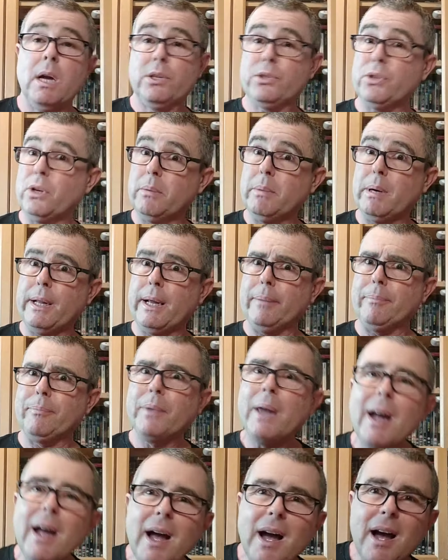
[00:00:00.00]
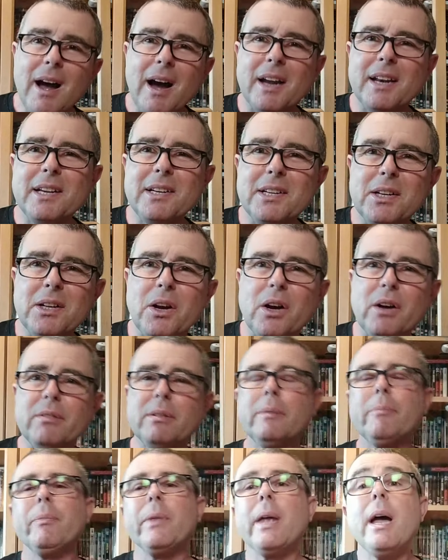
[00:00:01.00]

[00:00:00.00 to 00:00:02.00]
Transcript: Sorry about that. I needed a cough.